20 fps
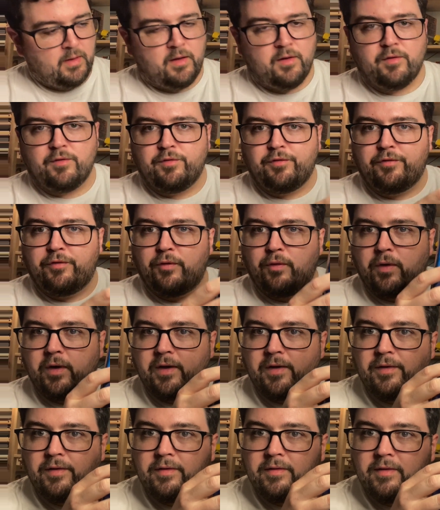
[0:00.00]

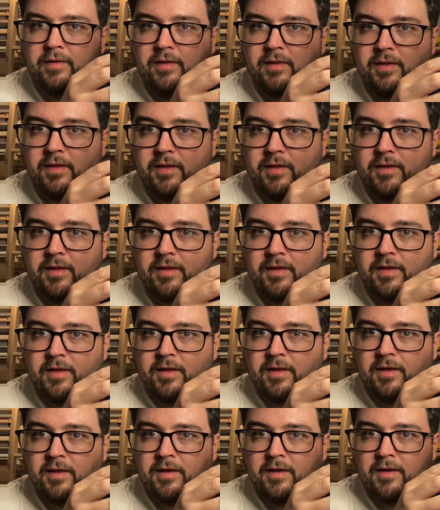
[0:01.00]
foil.
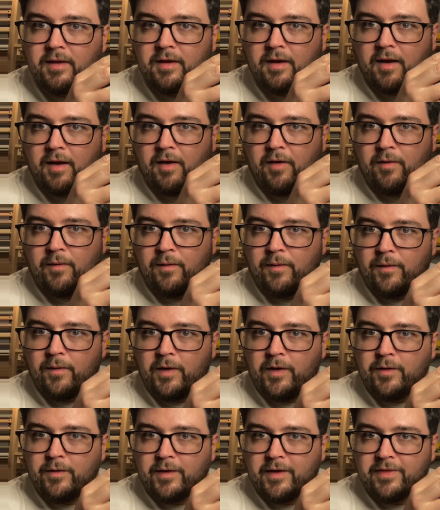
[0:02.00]
Oh,
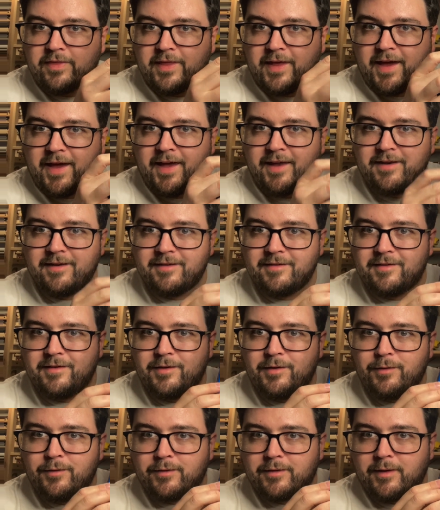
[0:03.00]
look at that.
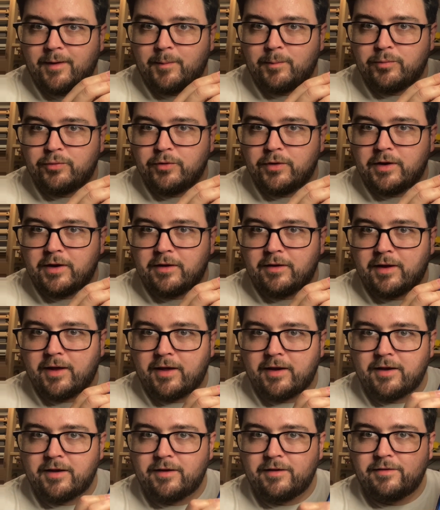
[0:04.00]
Look how pretty
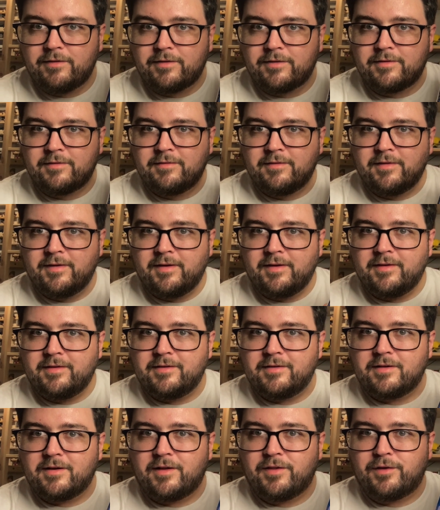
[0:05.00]
that is
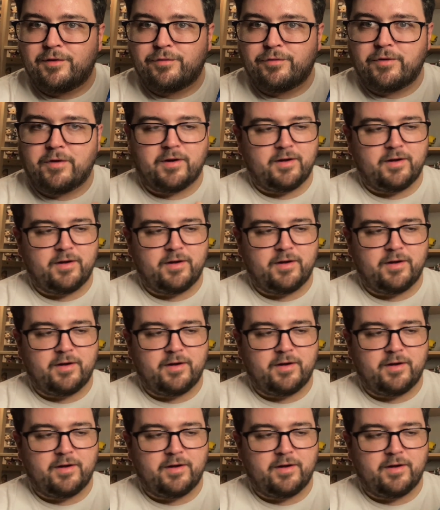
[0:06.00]
on the front